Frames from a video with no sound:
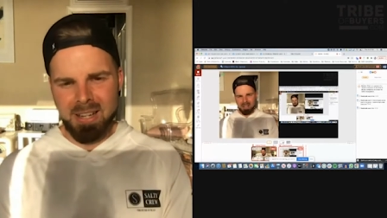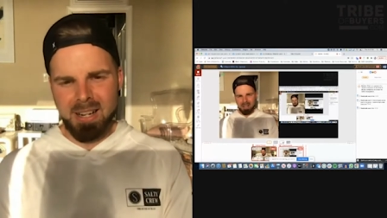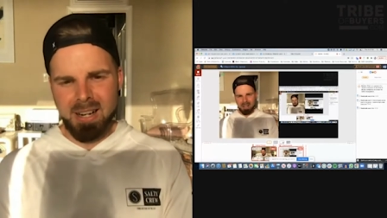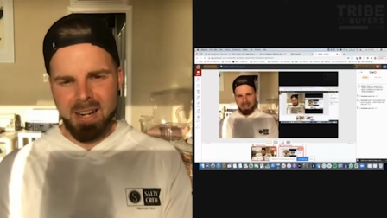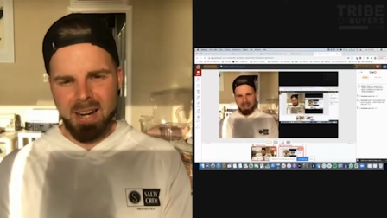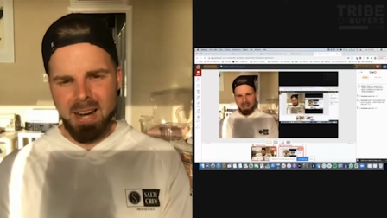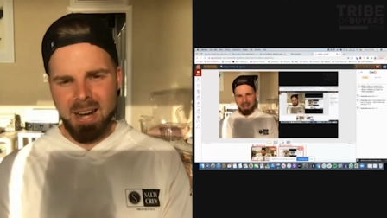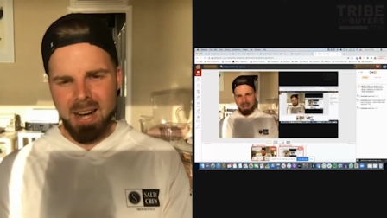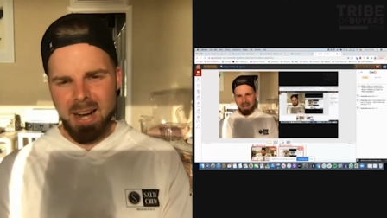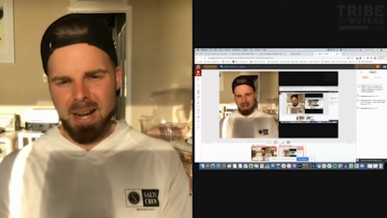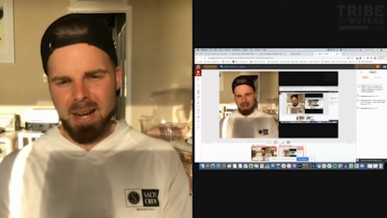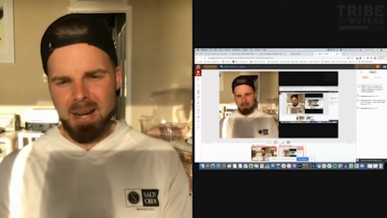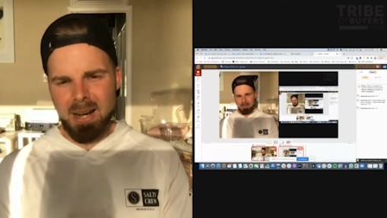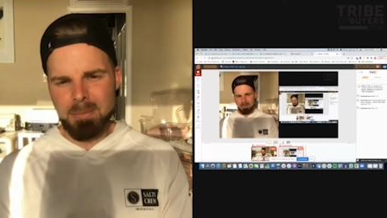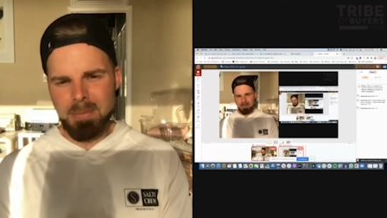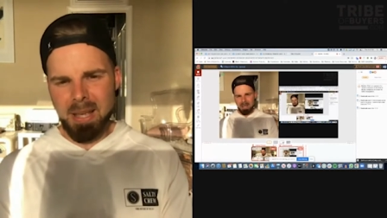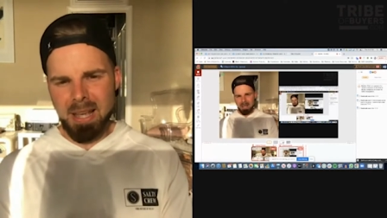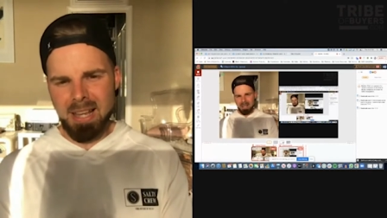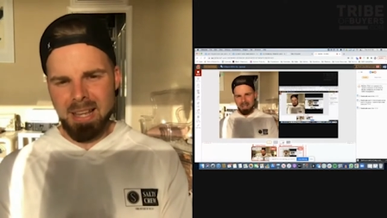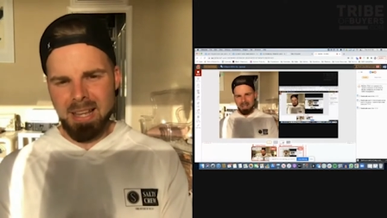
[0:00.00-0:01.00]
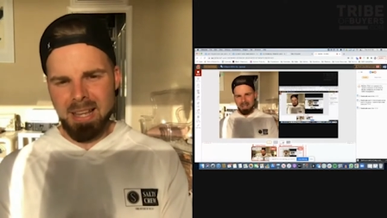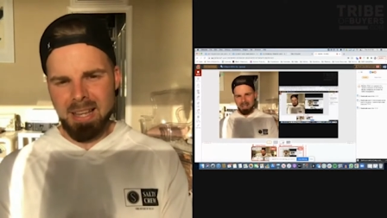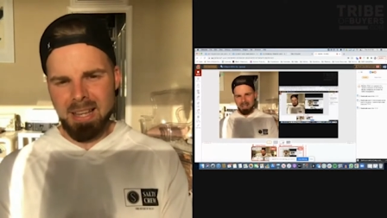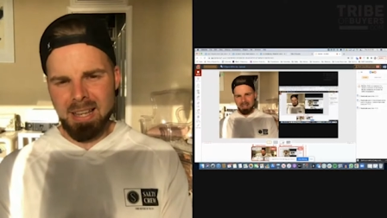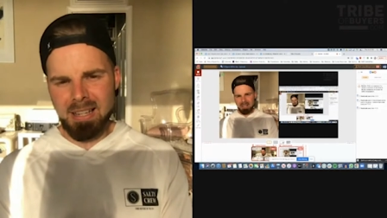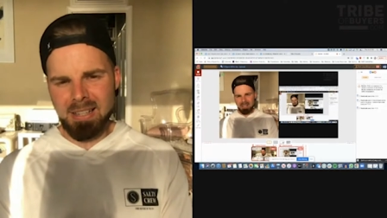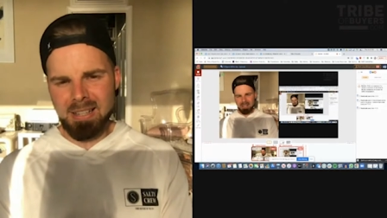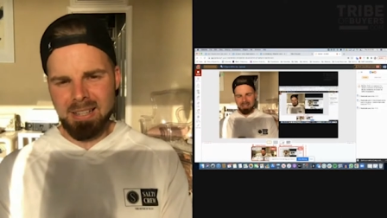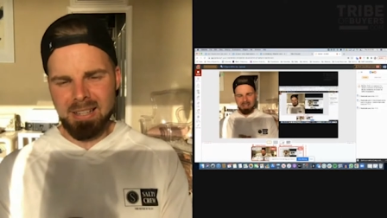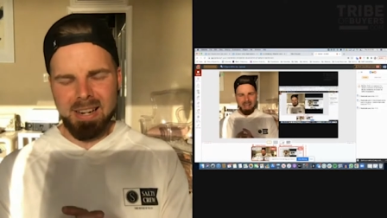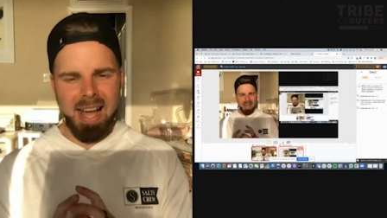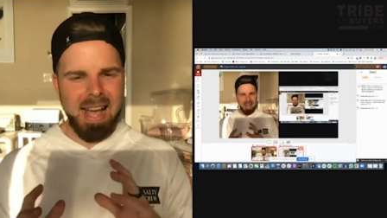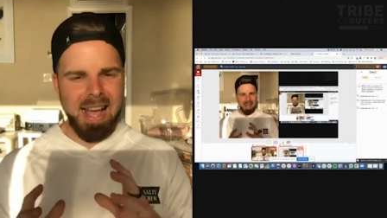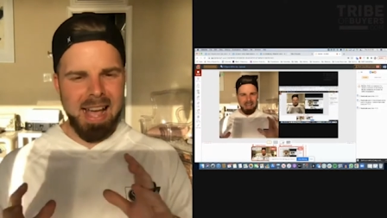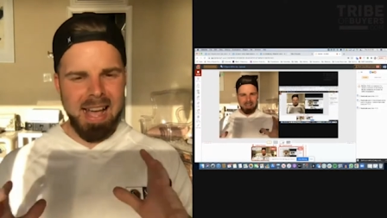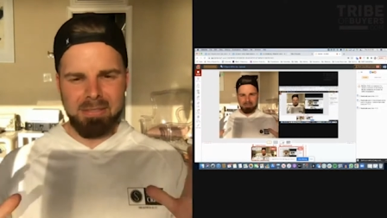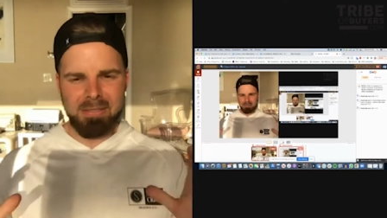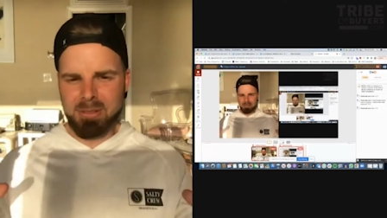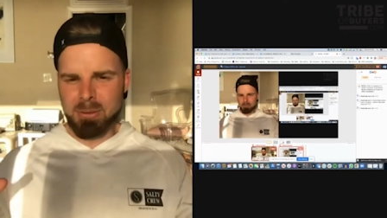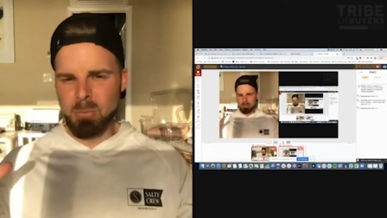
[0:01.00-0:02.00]
um, and not
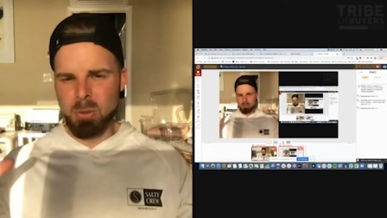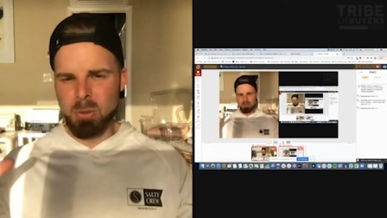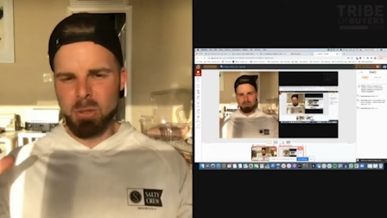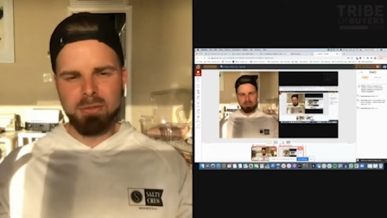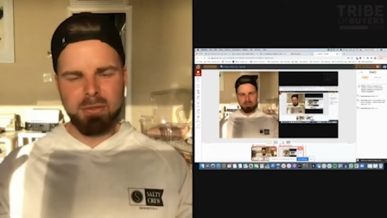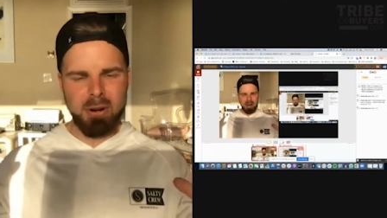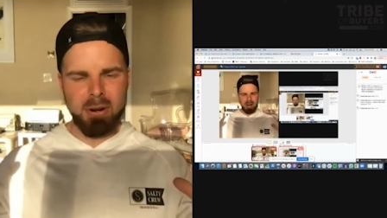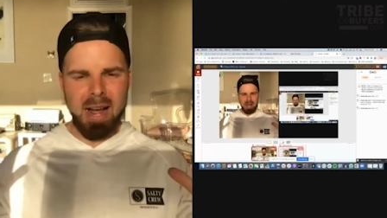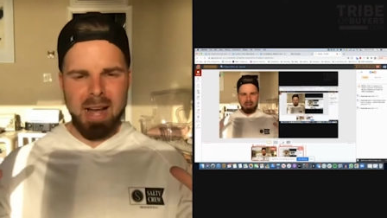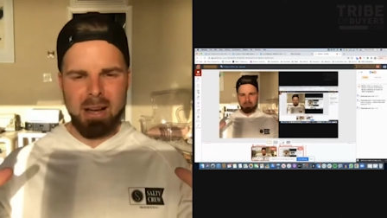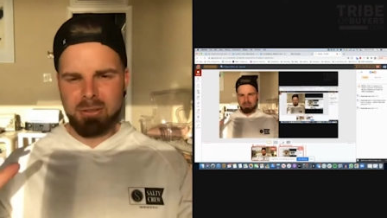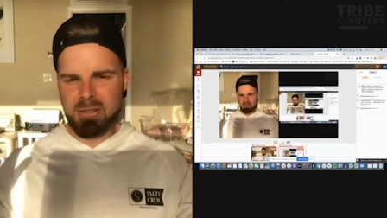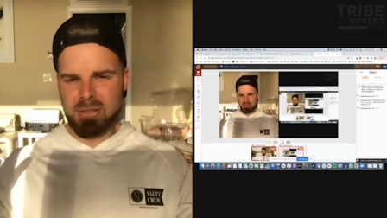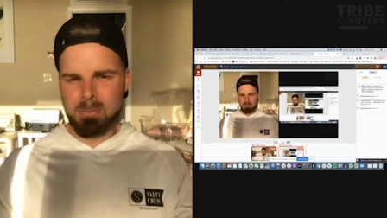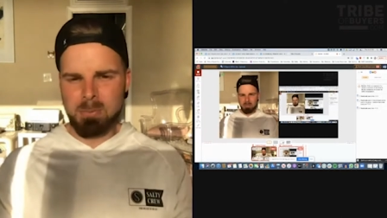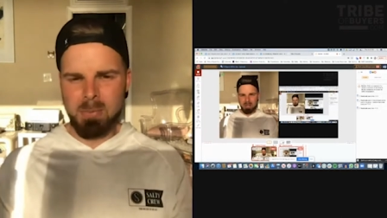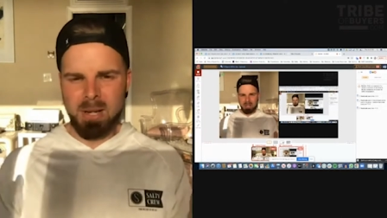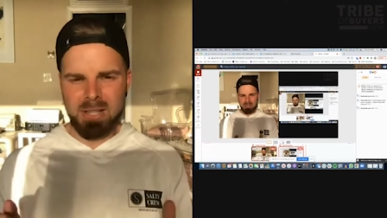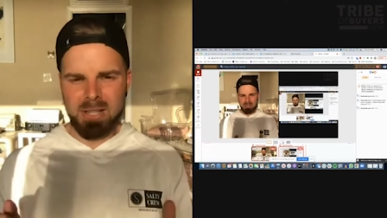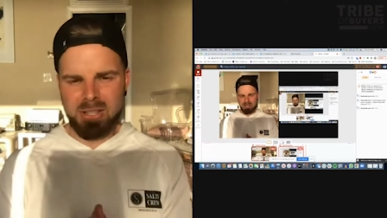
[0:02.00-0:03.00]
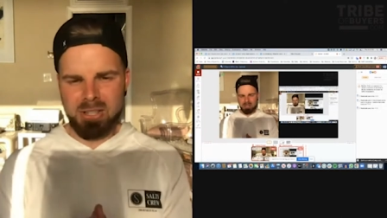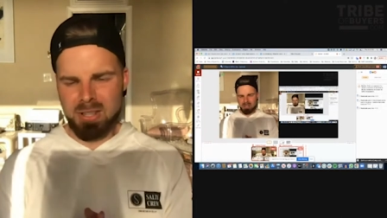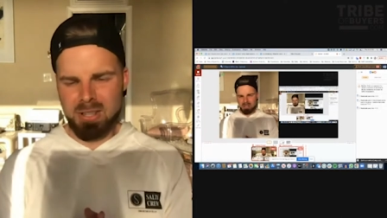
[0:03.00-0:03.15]
have to move around as much.